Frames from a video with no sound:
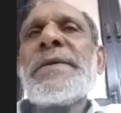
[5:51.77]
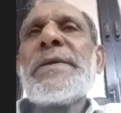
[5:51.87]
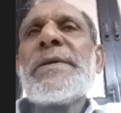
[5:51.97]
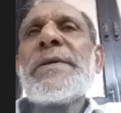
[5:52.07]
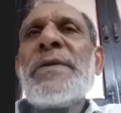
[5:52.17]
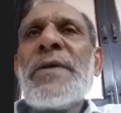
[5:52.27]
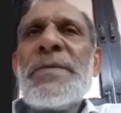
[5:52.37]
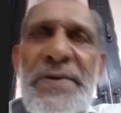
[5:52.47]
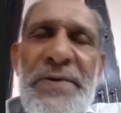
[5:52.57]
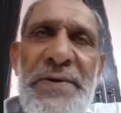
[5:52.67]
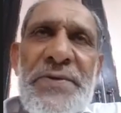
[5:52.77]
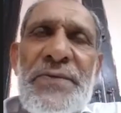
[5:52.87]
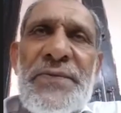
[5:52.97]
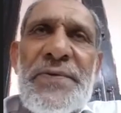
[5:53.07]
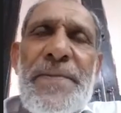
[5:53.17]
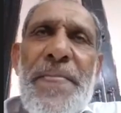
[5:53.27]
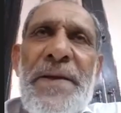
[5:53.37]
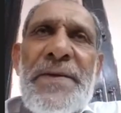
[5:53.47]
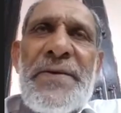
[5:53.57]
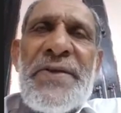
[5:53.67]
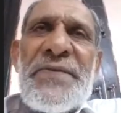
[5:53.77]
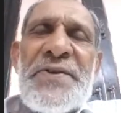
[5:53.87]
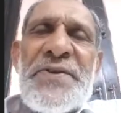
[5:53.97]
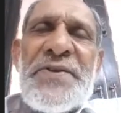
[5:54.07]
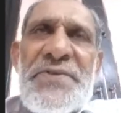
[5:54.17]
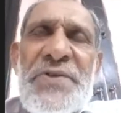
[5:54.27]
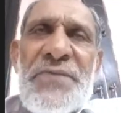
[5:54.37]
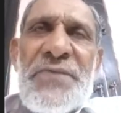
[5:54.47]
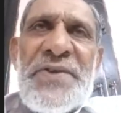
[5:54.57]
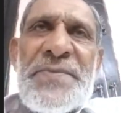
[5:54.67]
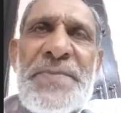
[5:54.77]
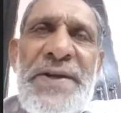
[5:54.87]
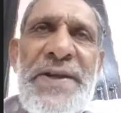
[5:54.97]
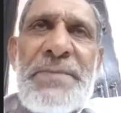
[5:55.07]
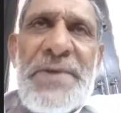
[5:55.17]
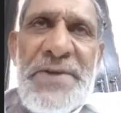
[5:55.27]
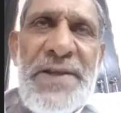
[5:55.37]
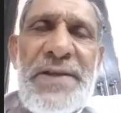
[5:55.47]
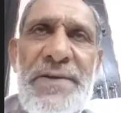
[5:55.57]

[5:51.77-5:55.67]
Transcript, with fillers: not because of deficiency of this building material.